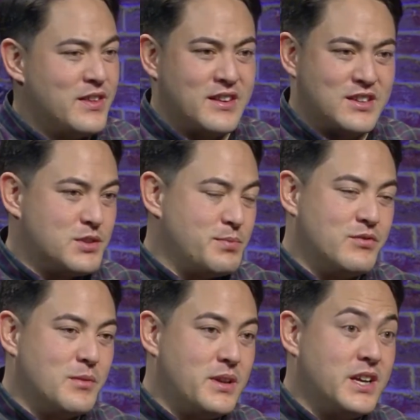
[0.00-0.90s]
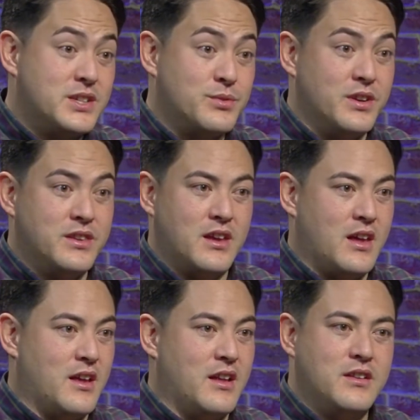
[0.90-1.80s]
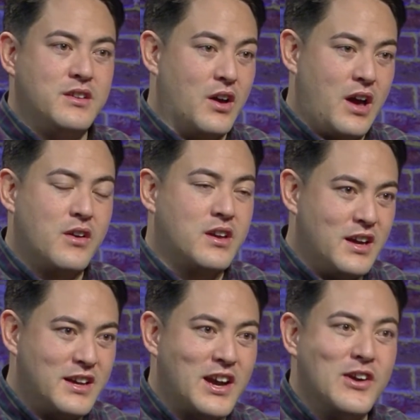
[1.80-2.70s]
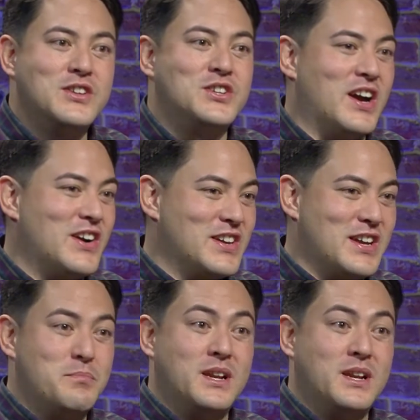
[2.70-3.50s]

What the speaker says: I think that should be replaced with, you know, how can I encourage you? How can I